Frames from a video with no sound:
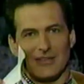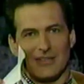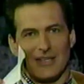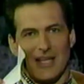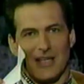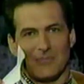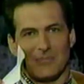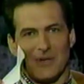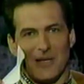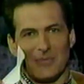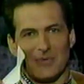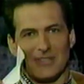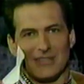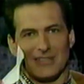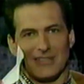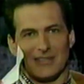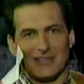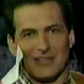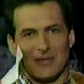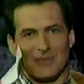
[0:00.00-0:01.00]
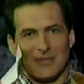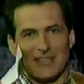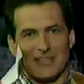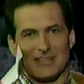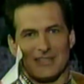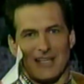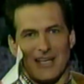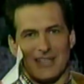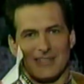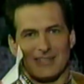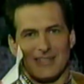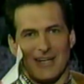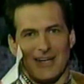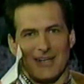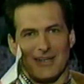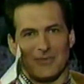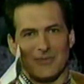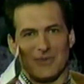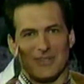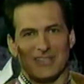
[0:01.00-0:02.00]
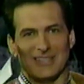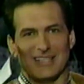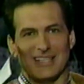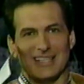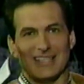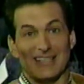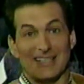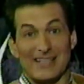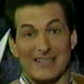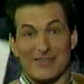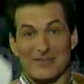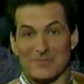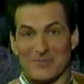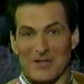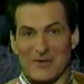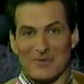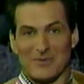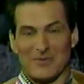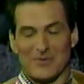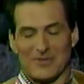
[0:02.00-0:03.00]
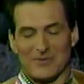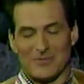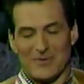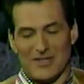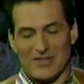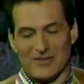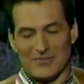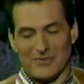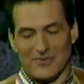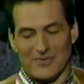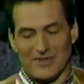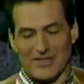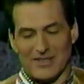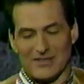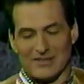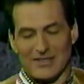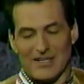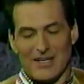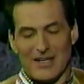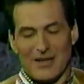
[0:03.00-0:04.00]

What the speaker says: Your dad probably sent some of these guys to Ironwood, didn't he? He's probably responsible for this.